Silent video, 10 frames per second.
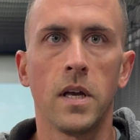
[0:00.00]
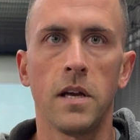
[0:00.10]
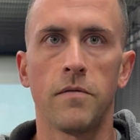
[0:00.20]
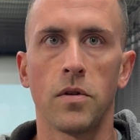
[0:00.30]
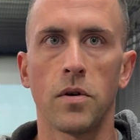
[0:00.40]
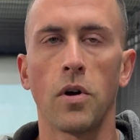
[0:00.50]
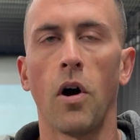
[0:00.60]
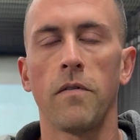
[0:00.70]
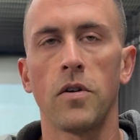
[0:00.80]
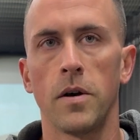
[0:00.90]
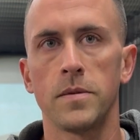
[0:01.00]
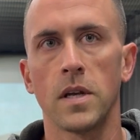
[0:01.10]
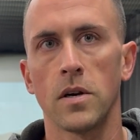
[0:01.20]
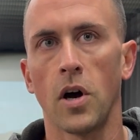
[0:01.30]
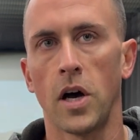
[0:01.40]
even though golf clubs
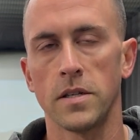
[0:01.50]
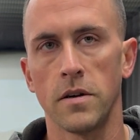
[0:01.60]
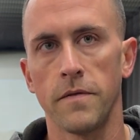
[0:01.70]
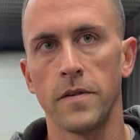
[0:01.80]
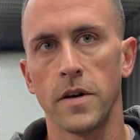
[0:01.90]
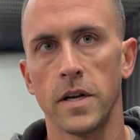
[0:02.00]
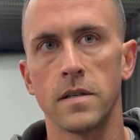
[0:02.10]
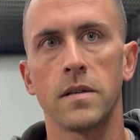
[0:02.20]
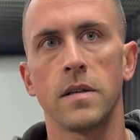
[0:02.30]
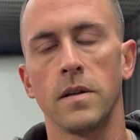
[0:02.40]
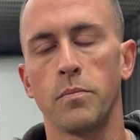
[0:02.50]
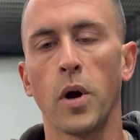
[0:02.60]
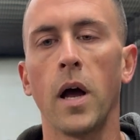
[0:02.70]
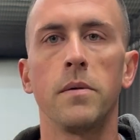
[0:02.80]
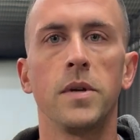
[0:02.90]
can cause interference, it'd
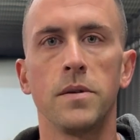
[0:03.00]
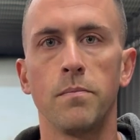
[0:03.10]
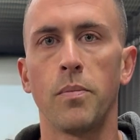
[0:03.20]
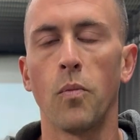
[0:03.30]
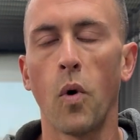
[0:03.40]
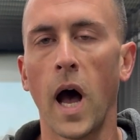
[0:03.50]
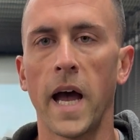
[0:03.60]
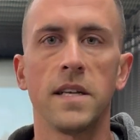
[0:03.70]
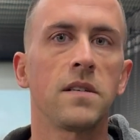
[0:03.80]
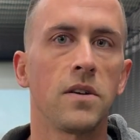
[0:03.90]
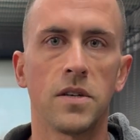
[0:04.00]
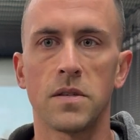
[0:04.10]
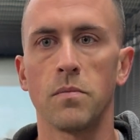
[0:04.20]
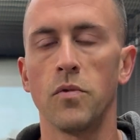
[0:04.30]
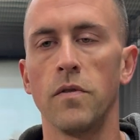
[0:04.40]
probably be wise to
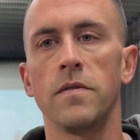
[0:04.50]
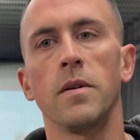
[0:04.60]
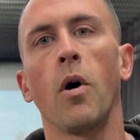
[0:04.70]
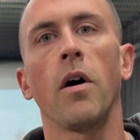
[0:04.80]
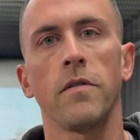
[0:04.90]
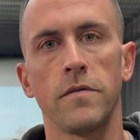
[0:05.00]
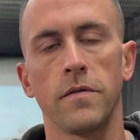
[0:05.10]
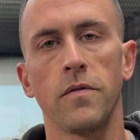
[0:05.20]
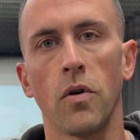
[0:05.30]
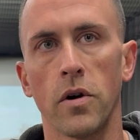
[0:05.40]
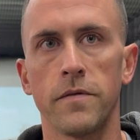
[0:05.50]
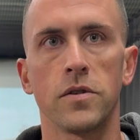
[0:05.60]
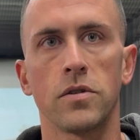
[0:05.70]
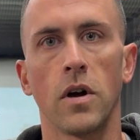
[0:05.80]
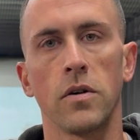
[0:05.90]
just move them off of your floor if
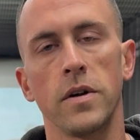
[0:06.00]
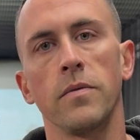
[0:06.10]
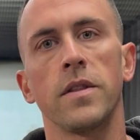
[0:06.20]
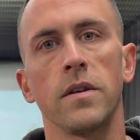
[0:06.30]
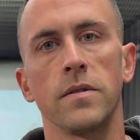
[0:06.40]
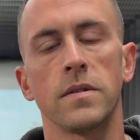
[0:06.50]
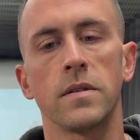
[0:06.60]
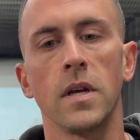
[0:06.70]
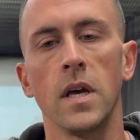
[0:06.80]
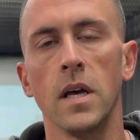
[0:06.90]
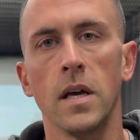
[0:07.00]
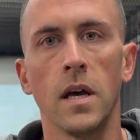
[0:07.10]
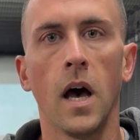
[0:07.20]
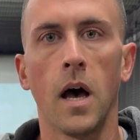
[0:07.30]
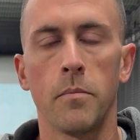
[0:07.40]
you're struggling with those
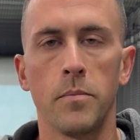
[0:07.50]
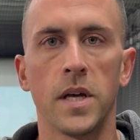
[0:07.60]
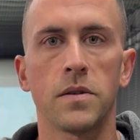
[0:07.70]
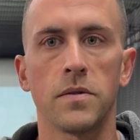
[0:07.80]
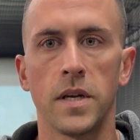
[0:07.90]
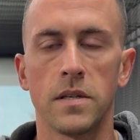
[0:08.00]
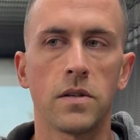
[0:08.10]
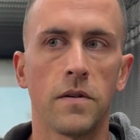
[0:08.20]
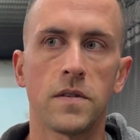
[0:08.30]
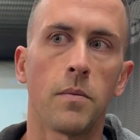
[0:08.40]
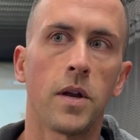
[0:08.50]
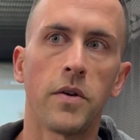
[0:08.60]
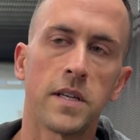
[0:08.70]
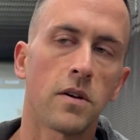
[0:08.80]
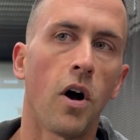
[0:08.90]
uh, misreads. So if somebody
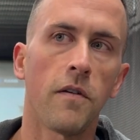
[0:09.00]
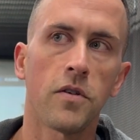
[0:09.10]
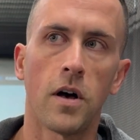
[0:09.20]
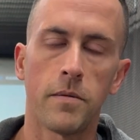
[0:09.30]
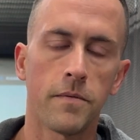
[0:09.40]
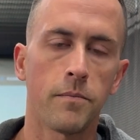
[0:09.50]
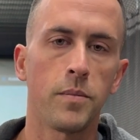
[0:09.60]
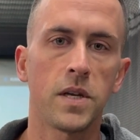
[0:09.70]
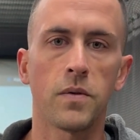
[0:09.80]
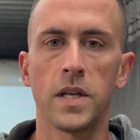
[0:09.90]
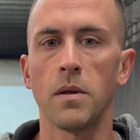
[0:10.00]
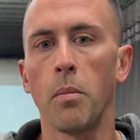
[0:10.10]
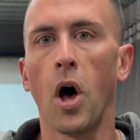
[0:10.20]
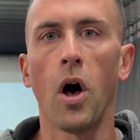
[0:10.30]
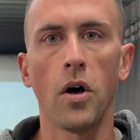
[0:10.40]
lays a golf club in between the
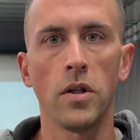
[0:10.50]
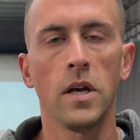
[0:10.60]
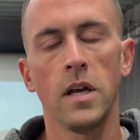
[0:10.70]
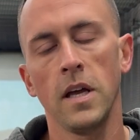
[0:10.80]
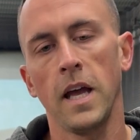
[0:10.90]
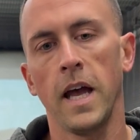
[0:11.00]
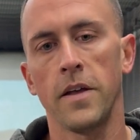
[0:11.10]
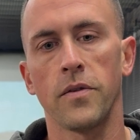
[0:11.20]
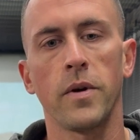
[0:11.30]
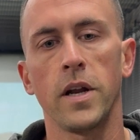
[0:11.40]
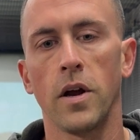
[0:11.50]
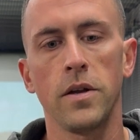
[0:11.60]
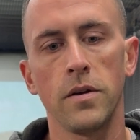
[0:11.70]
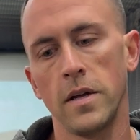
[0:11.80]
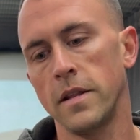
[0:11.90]
ball and the radar
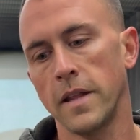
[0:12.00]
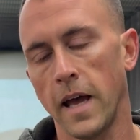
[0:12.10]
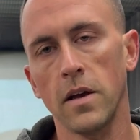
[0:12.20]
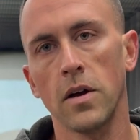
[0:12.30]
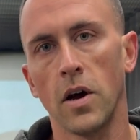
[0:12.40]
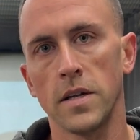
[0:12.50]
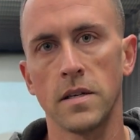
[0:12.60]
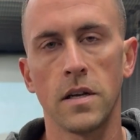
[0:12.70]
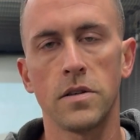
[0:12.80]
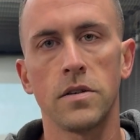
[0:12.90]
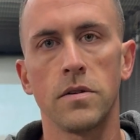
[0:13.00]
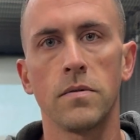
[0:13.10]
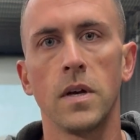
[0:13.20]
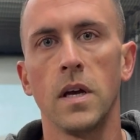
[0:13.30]
unit, that could cause an issue.